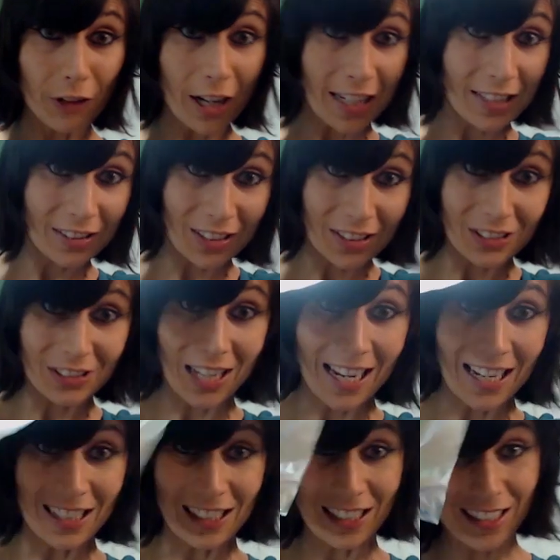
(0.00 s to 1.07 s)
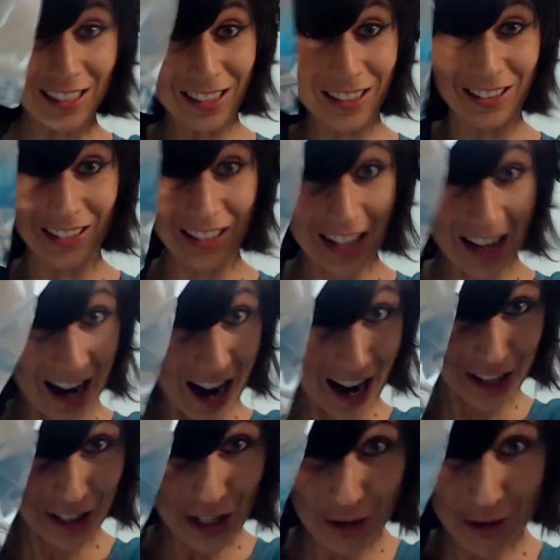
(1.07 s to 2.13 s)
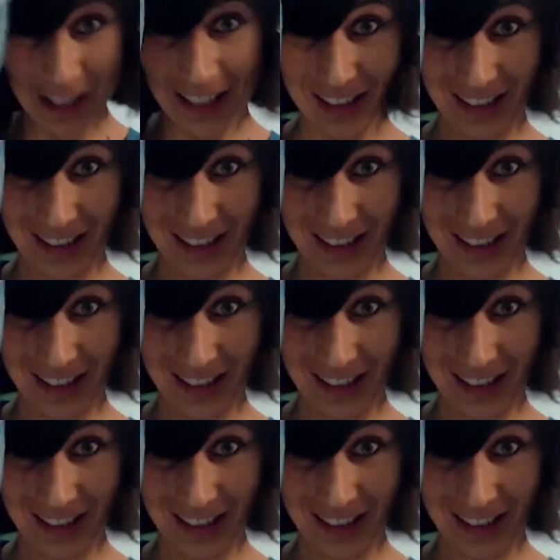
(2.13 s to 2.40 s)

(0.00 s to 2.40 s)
Racist aliens! I knew